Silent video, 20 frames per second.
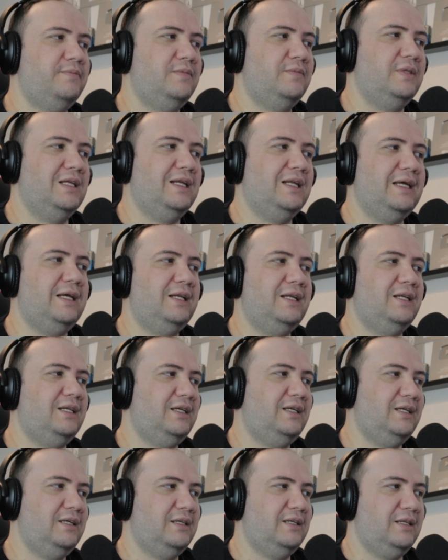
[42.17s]

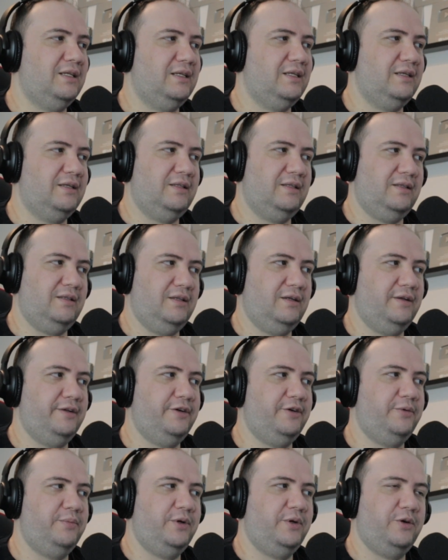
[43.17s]
lately The
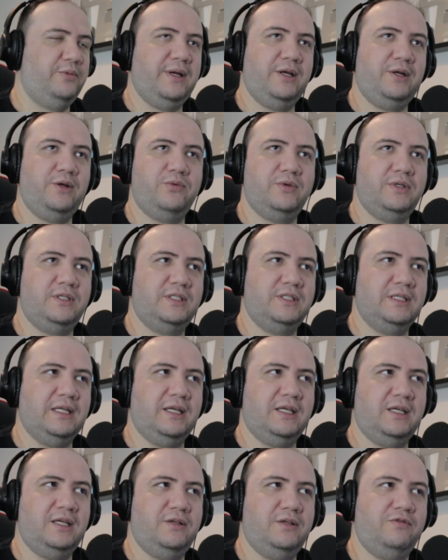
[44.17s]
Little Mermaid was
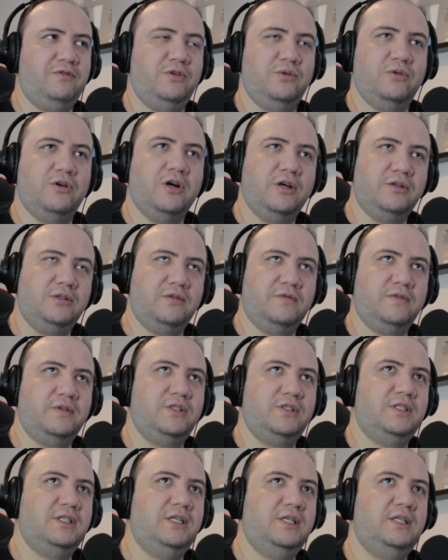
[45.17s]
like in a few
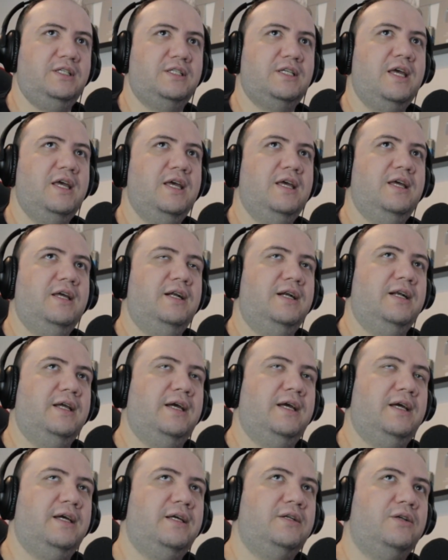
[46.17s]
controversies,
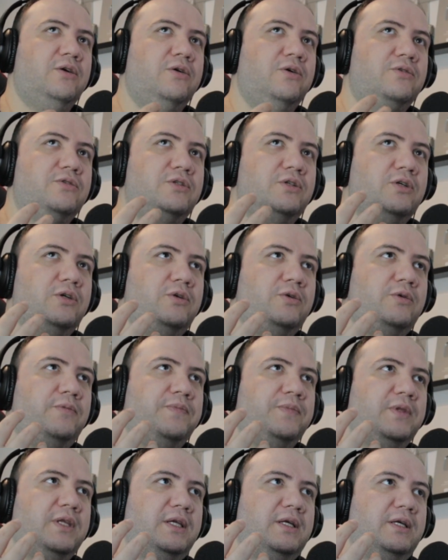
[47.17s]
and also
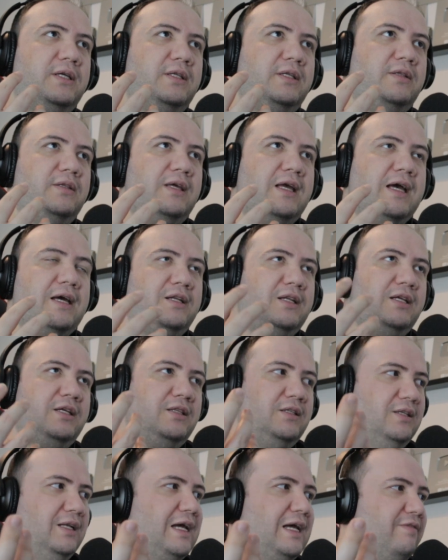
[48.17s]
they had
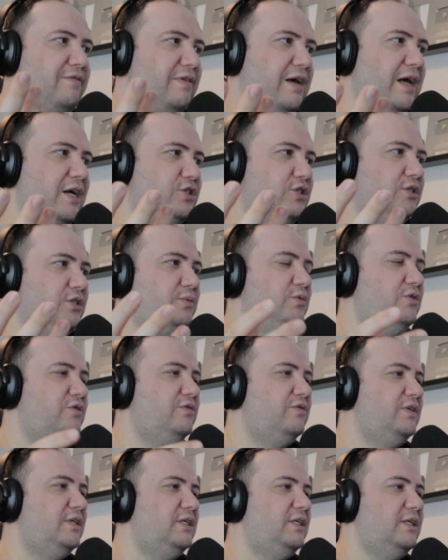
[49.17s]
like the live action
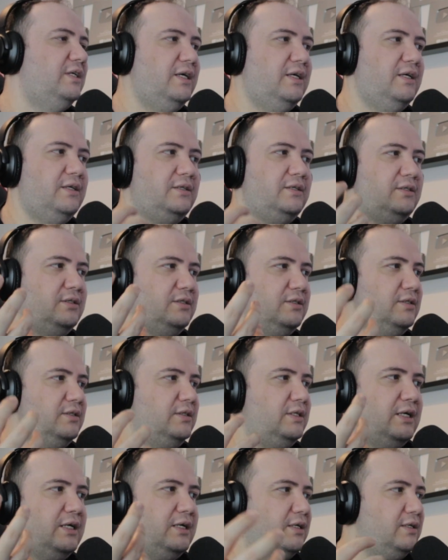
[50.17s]
movie, and
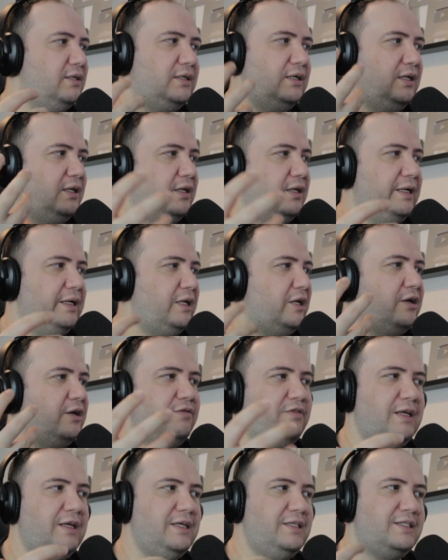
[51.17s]
yeah, a lot
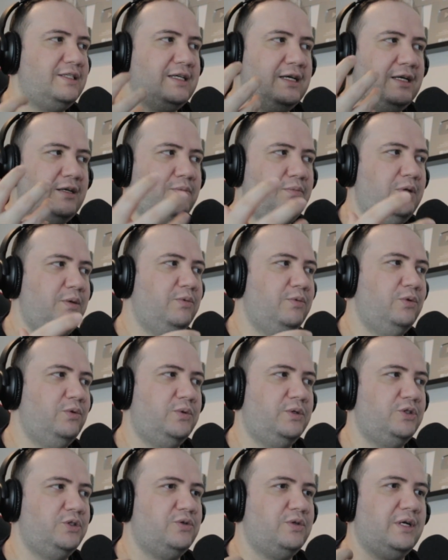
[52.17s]
of things that people
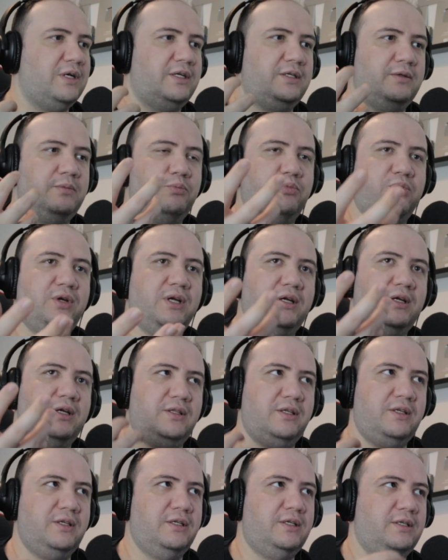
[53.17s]
were trying to bring
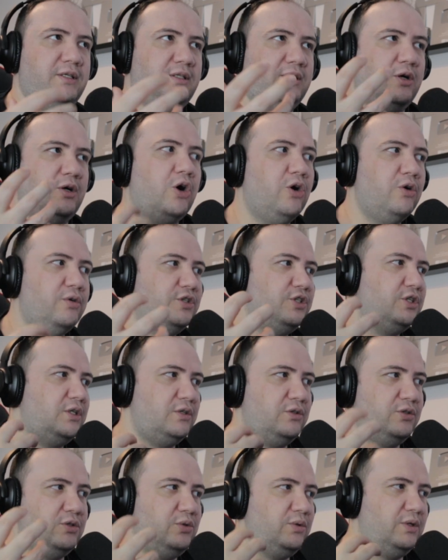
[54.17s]
the
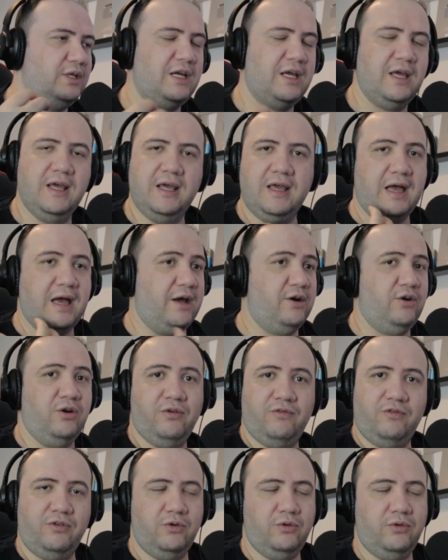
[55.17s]
origin to it. I don't know
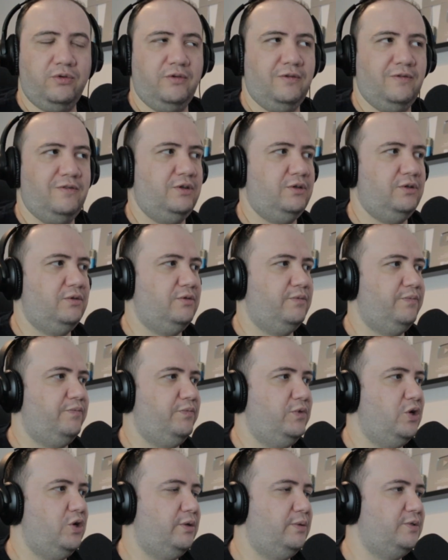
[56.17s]
if you
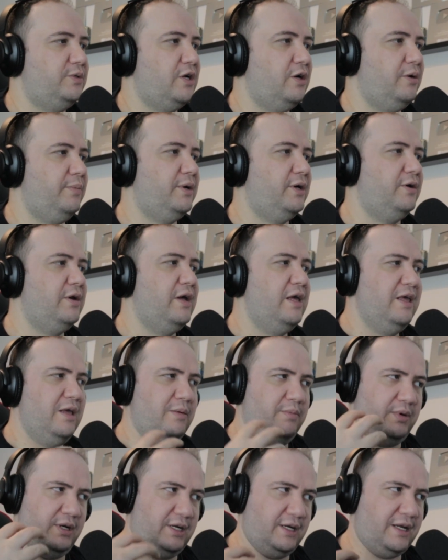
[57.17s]
know what I'm talking about,
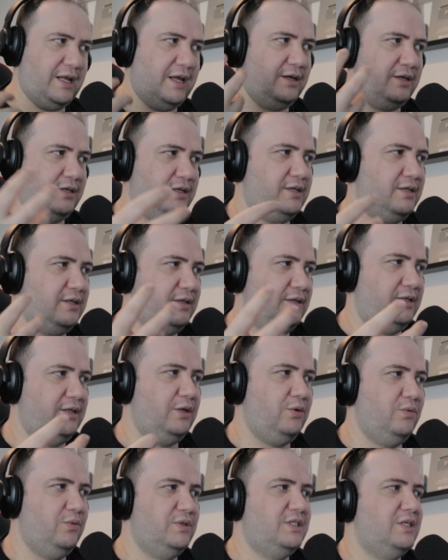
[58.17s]
but it
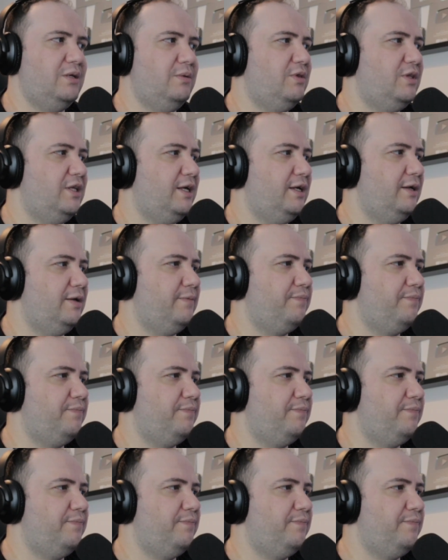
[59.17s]
was something